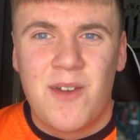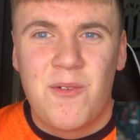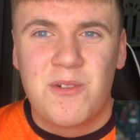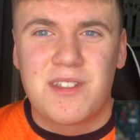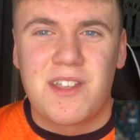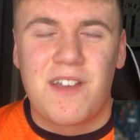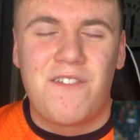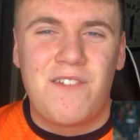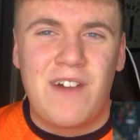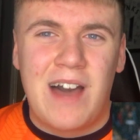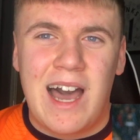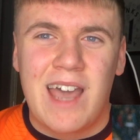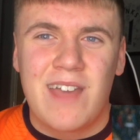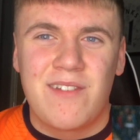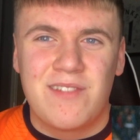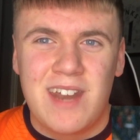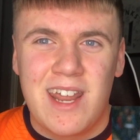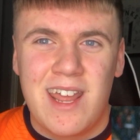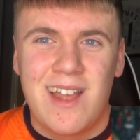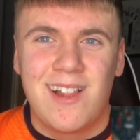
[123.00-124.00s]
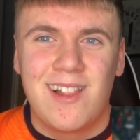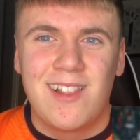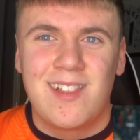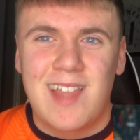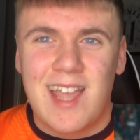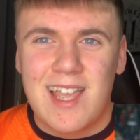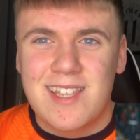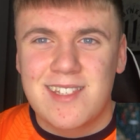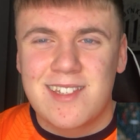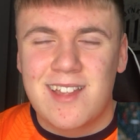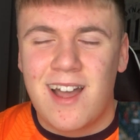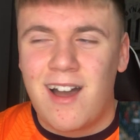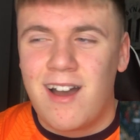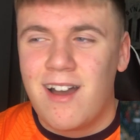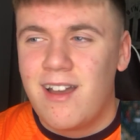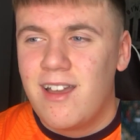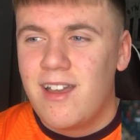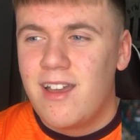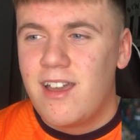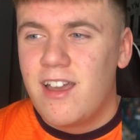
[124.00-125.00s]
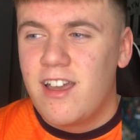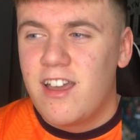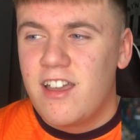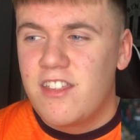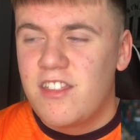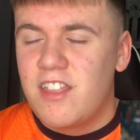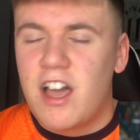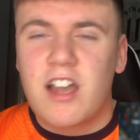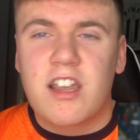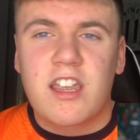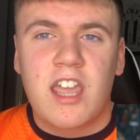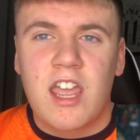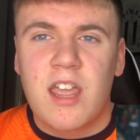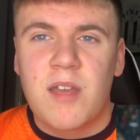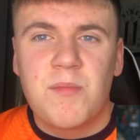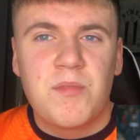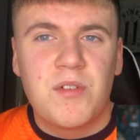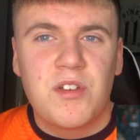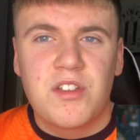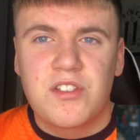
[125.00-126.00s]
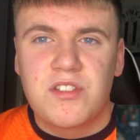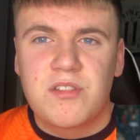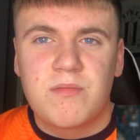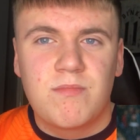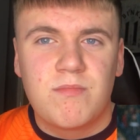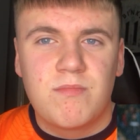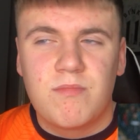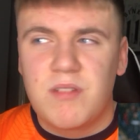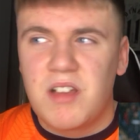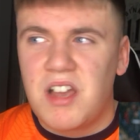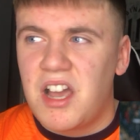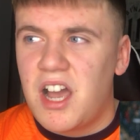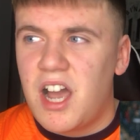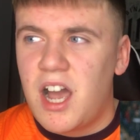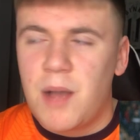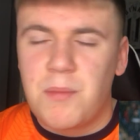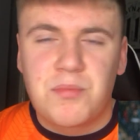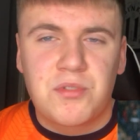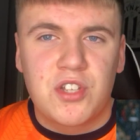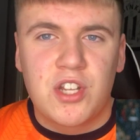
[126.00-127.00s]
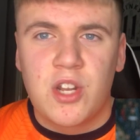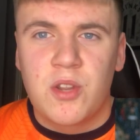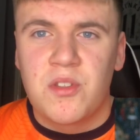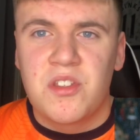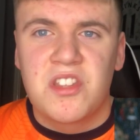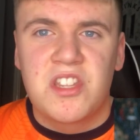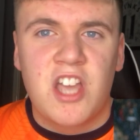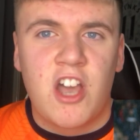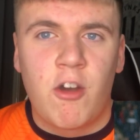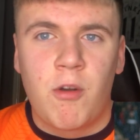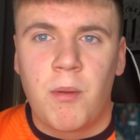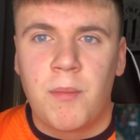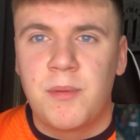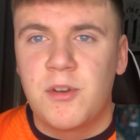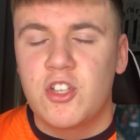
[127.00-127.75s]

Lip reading: was a 5-0 Leicester. That game was absolutely terrible.